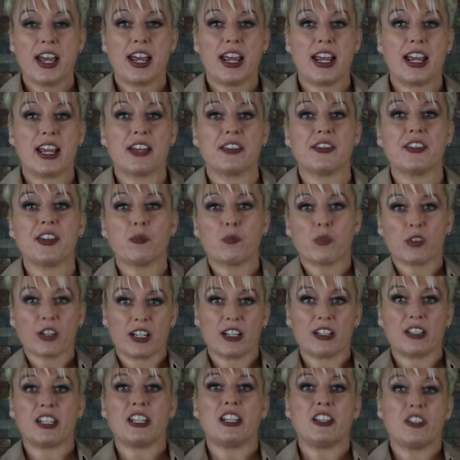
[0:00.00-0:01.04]
and then we're
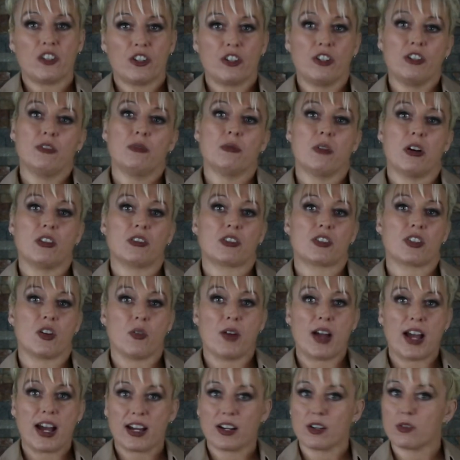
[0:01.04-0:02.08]
going to teach you also
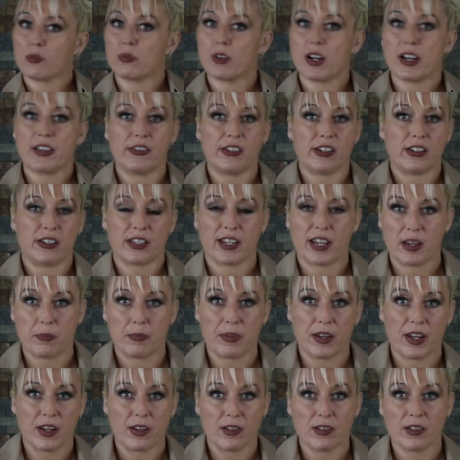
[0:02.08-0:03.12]
how to run these
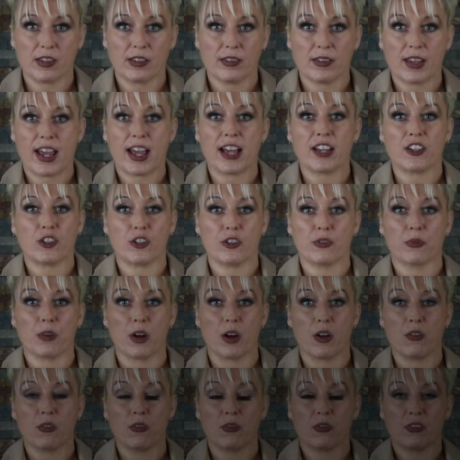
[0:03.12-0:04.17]
campaigns as you
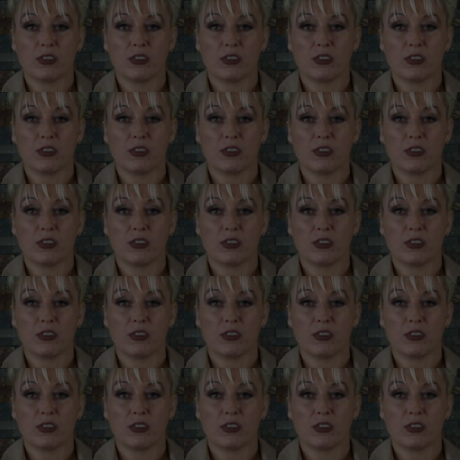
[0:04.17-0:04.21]
grow.